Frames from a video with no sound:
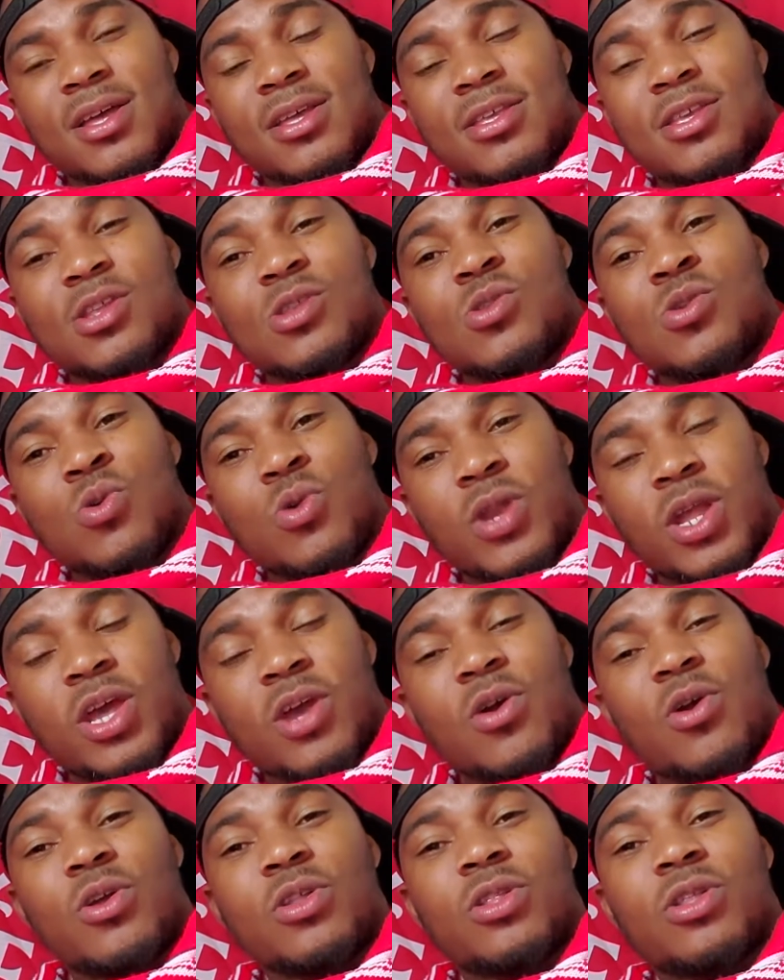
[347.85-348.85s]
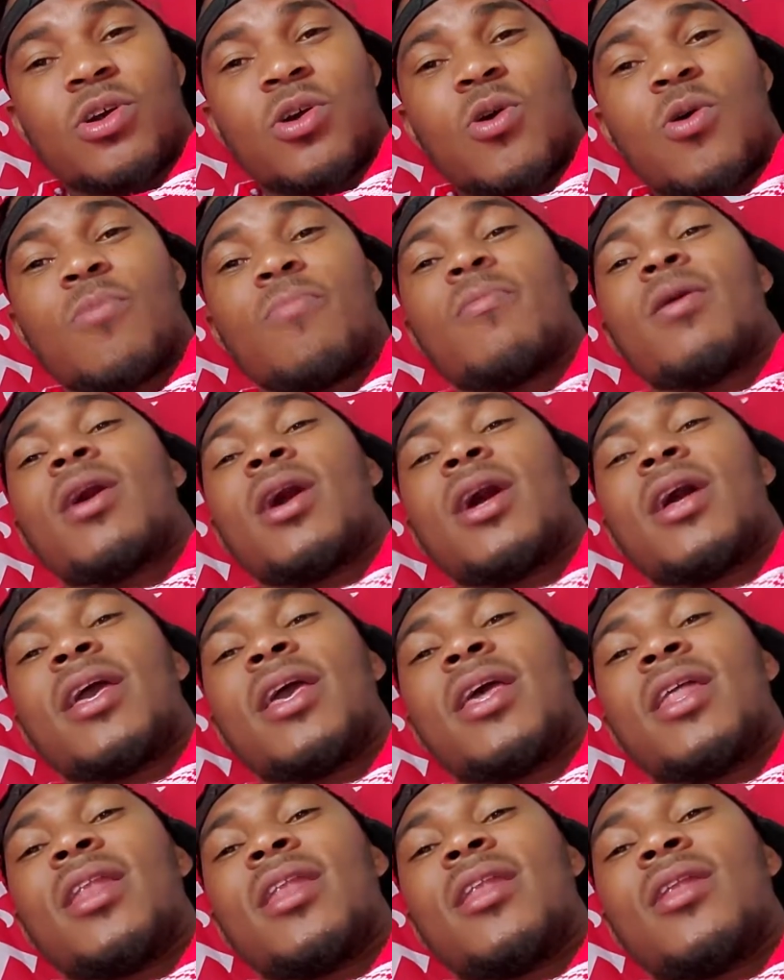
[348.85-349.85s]
You know they're going to come back
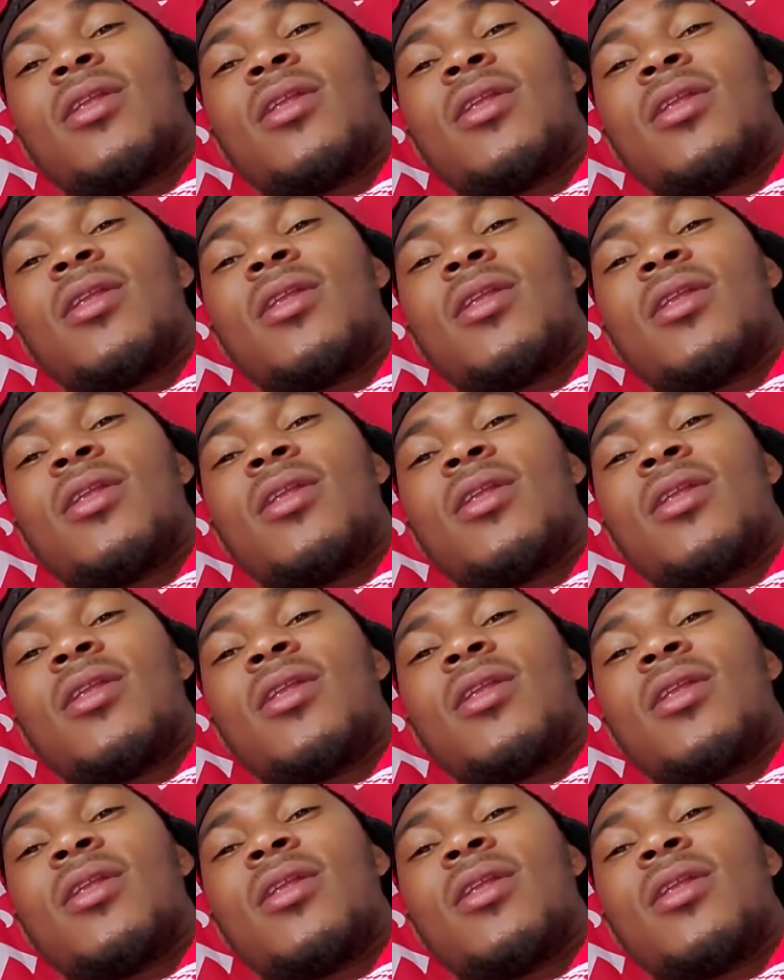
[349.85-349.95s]
again.